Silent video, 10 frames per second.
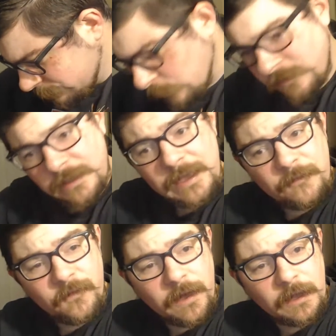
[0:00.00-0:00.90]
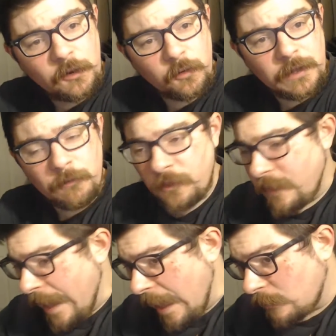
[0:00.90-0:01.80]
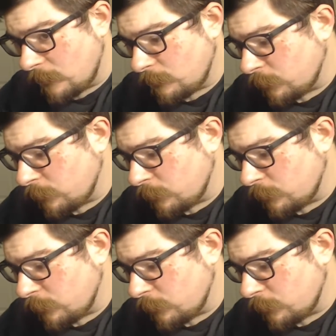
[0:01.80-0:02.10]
We'll see if I agree with that